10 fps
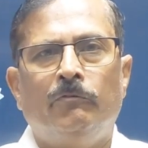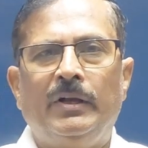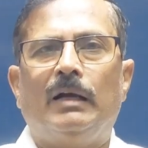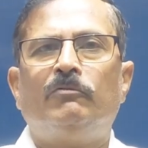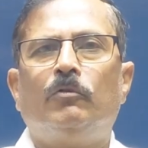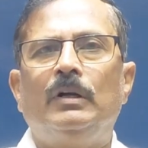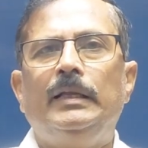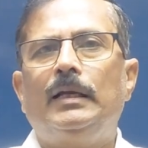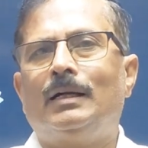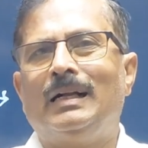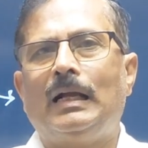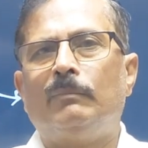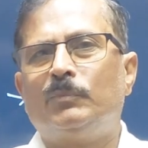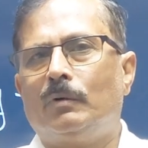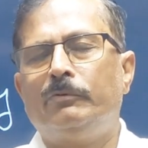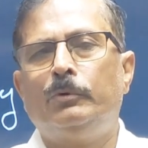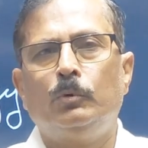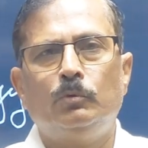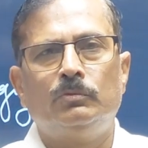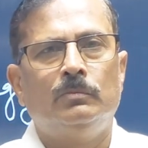we have only a gap of
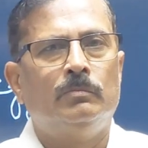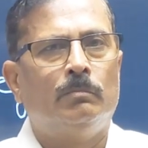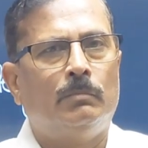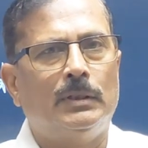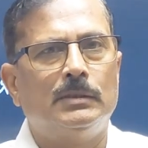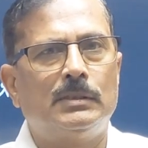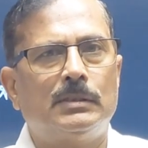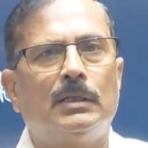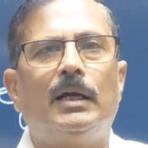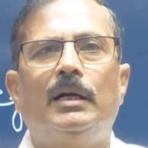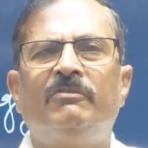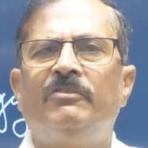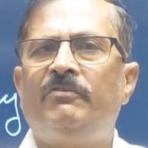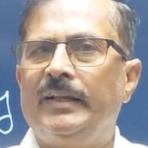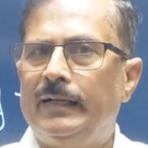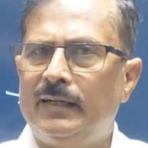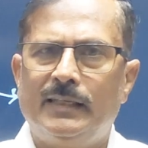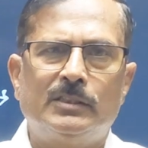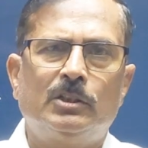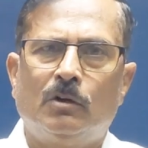2 months and 15
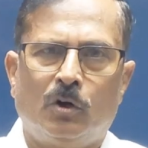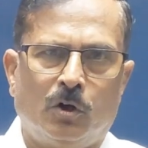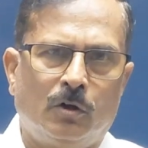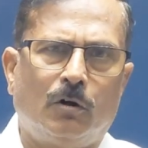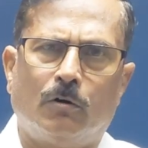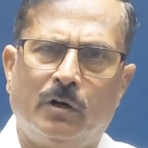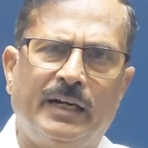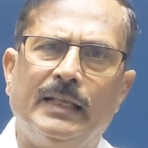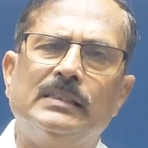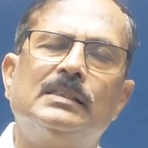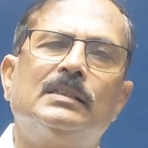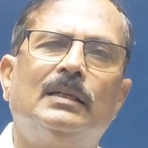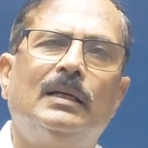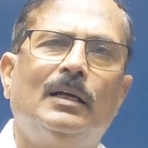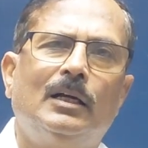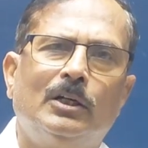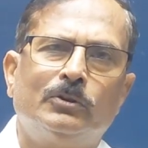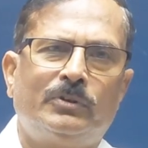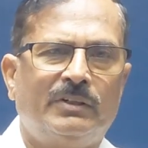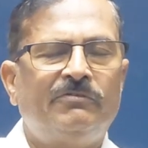days or days.
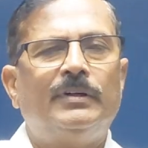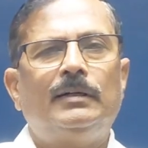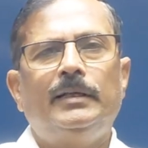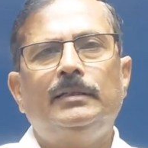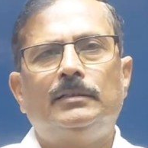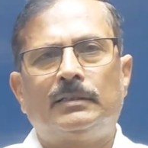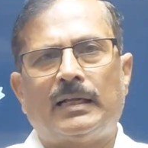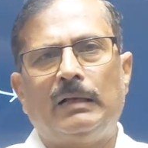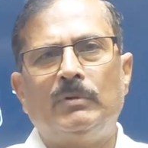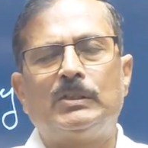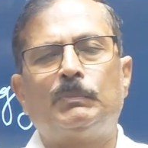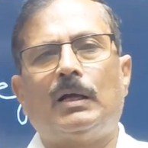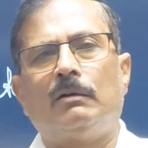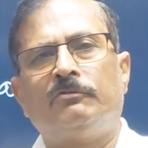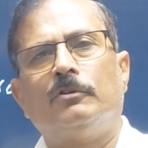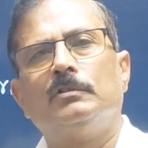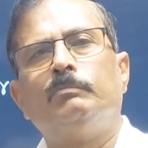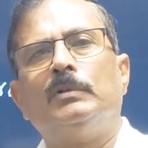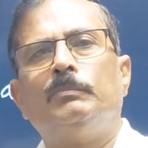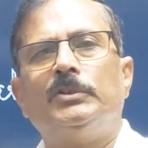So definitely the time span for
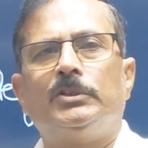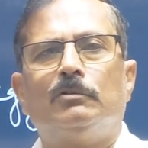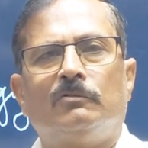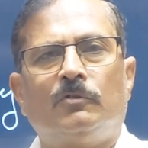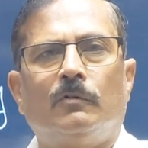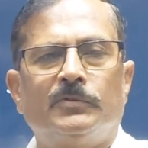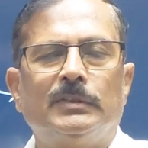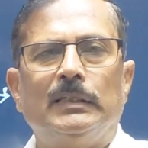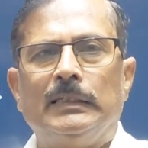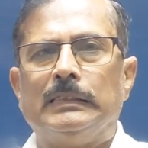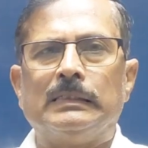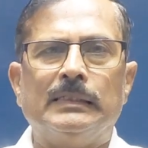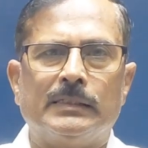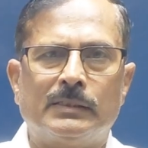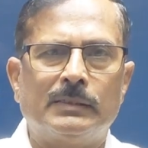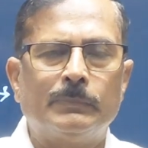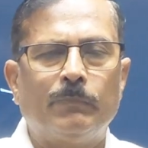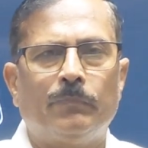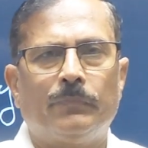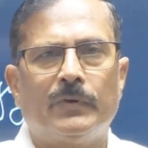the preparation of optional is less,
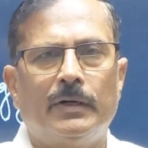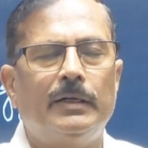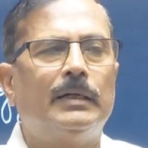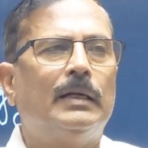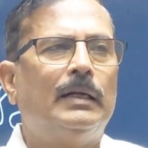right?